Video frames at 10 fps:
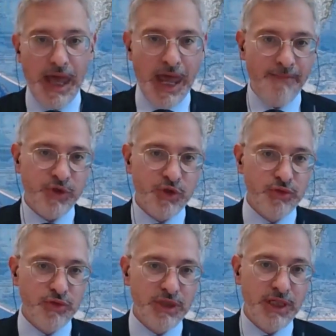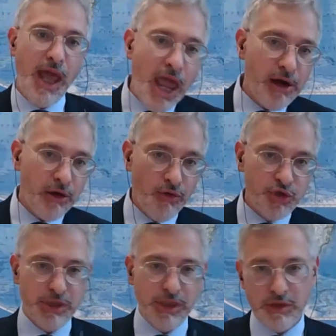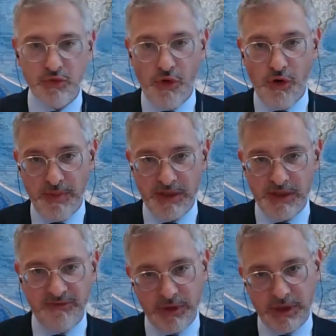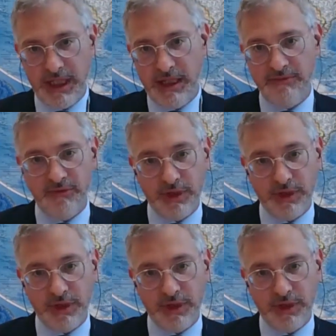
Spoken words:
and to the air launching into orbit for the